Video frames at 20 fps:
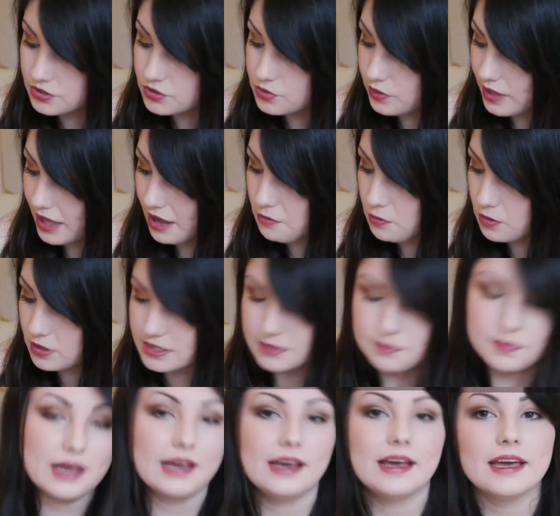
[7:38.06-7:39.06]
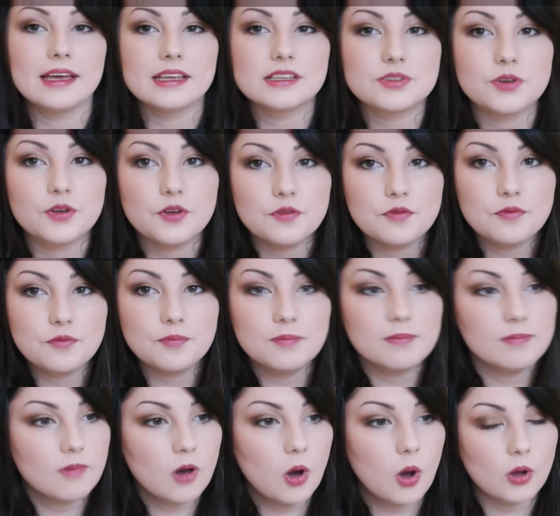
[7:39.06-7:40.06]
So that was my sort of
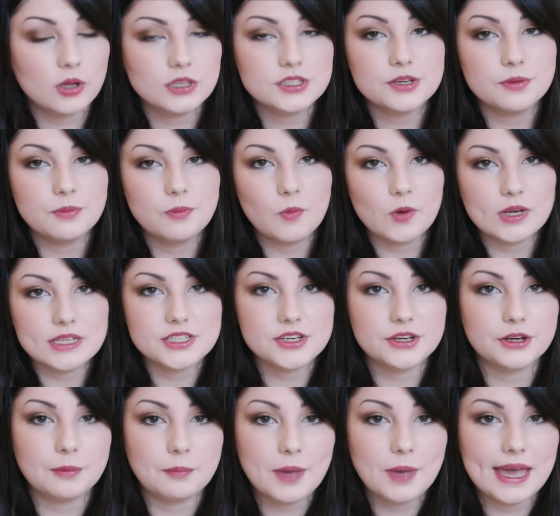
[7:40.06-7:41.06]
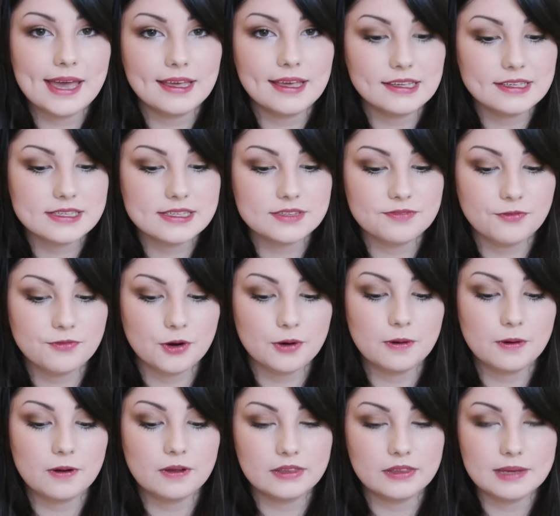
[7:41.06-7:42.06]
autumn winter picks
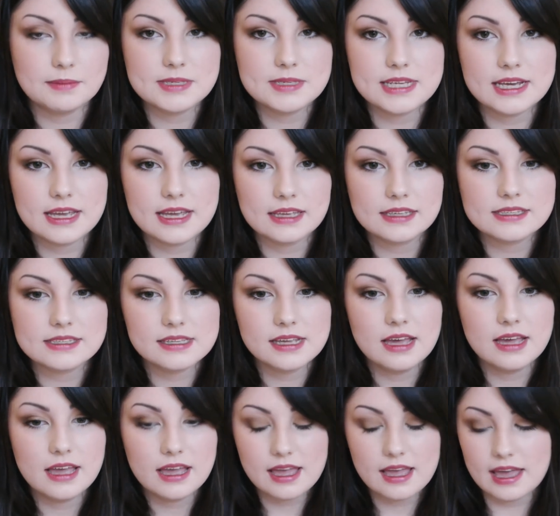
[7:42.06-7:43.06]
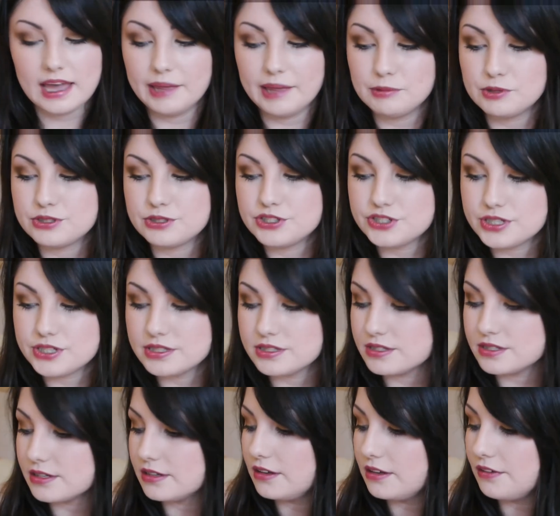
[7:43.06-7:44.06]
for lipsticks and those are
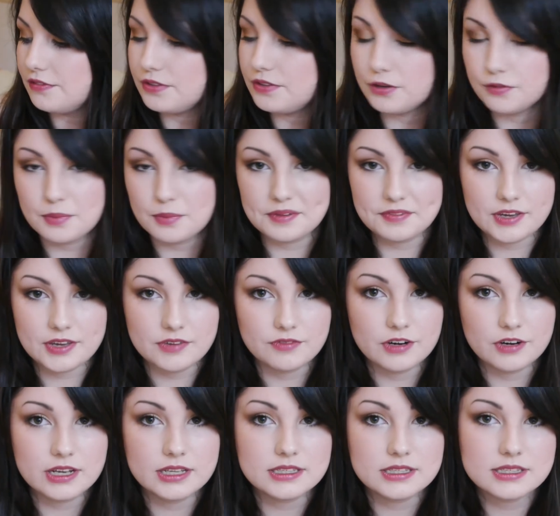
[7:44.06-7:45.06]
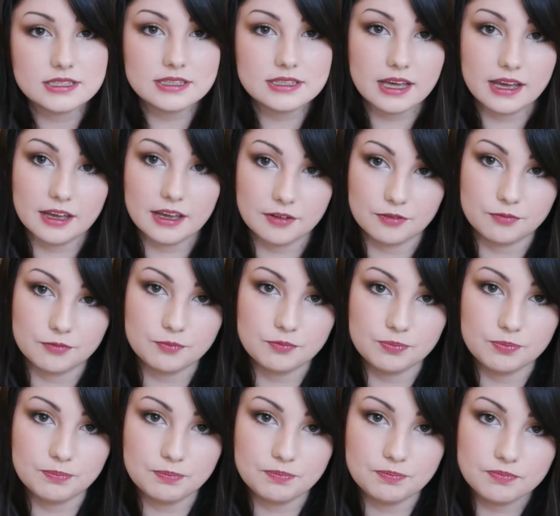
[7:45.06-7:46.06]
just a few of my favourites that I've
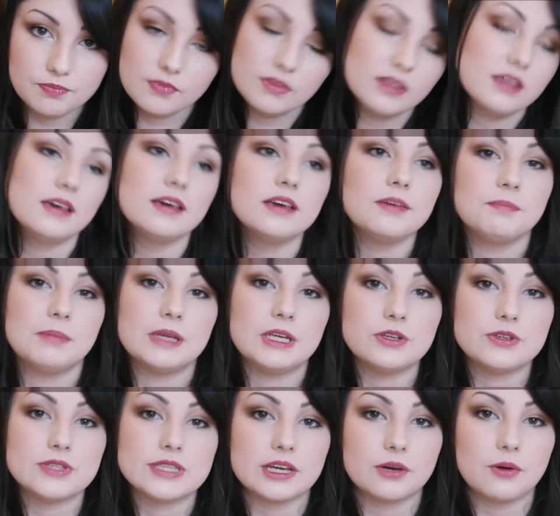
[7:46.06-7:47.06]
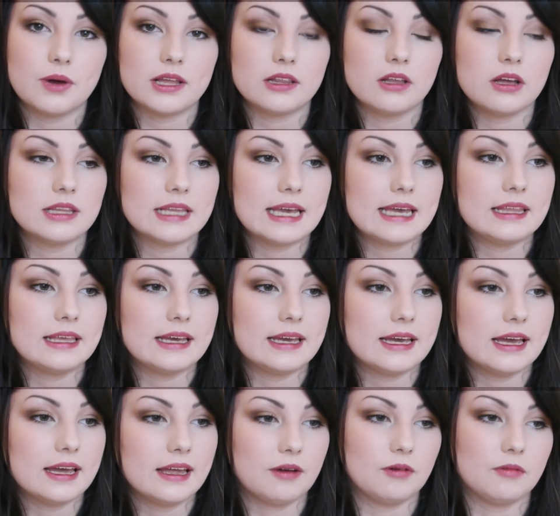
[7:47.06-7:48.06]
been using quite a lot
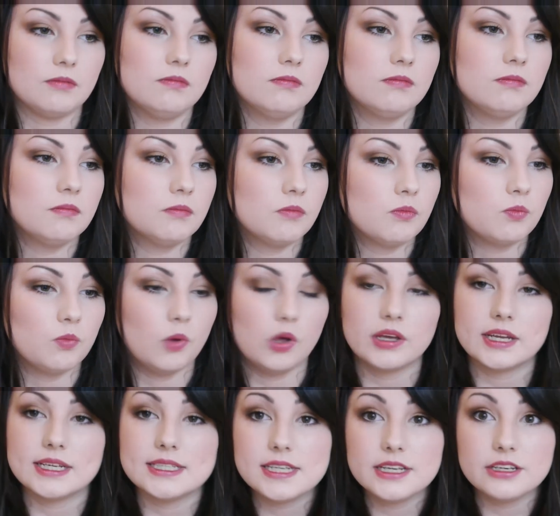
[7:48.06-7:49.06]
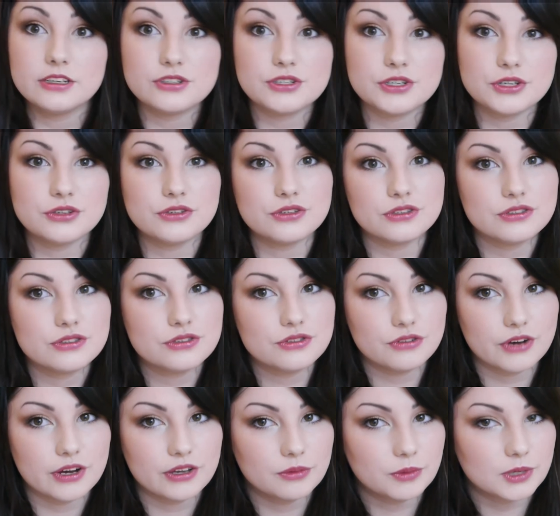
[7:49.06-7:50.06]
lately and will continue to use
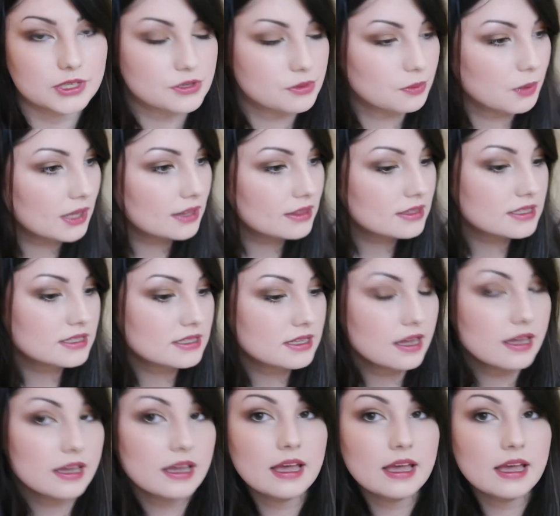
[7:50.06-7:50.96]
throughout winter months.